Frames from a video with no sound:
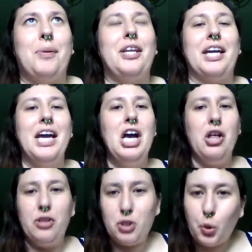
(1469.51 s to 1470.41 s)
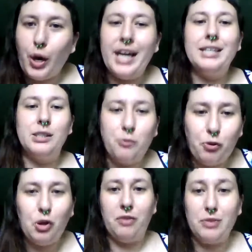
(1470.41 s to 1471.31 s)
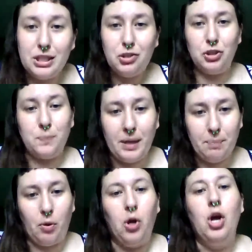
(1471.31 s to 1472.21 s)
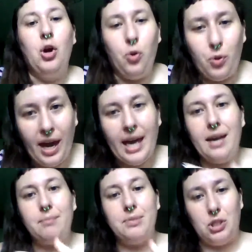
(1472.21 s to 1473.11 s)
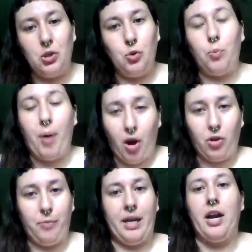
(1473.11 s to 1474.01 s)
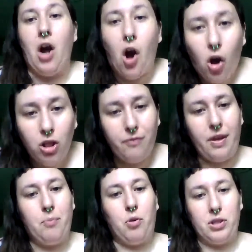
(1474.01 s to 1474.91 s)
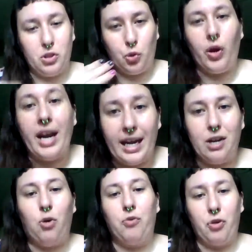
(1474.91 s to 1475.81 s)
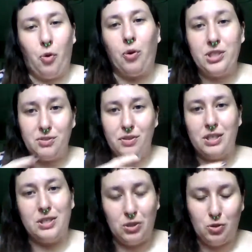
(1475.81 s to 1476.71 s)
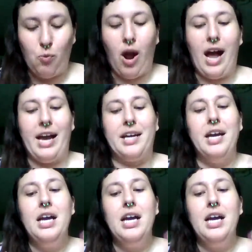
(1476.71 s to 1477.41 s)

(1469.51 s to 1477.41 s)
but like the trains full of Indigenous people who came to Parliament, and all of them were trained over the course of this ride